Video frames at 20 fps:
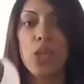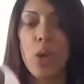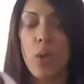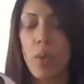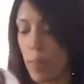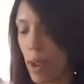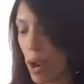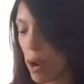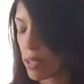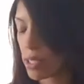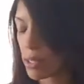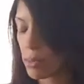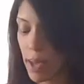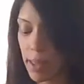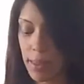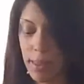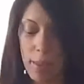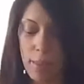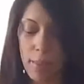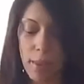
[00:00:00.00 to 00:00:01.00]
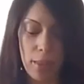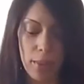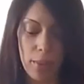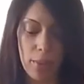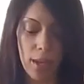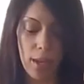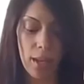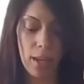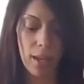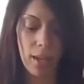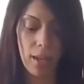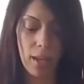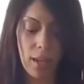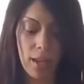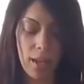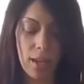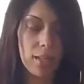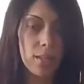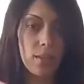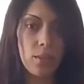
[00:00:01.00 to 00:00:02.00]
So embarrassed by that, by the way.
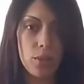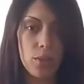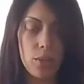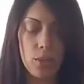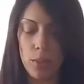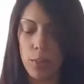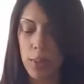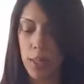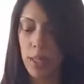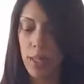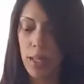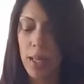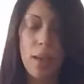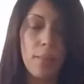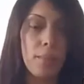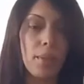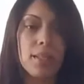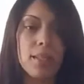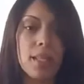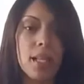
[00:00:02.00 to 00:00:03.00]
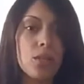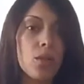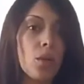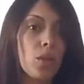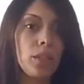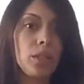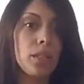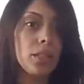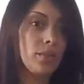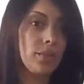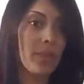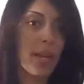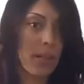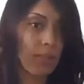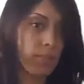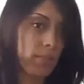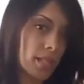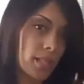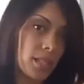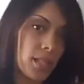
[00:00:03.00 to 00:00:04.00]
So stupid. Because I totally could have
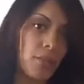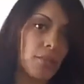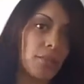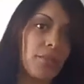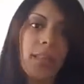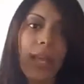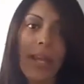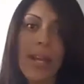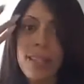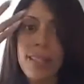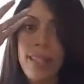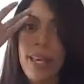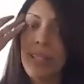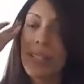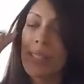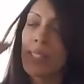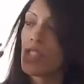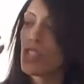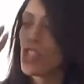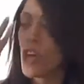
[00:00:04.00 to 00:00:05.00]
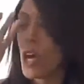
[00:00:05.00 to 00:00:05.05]
gotten myself like a nice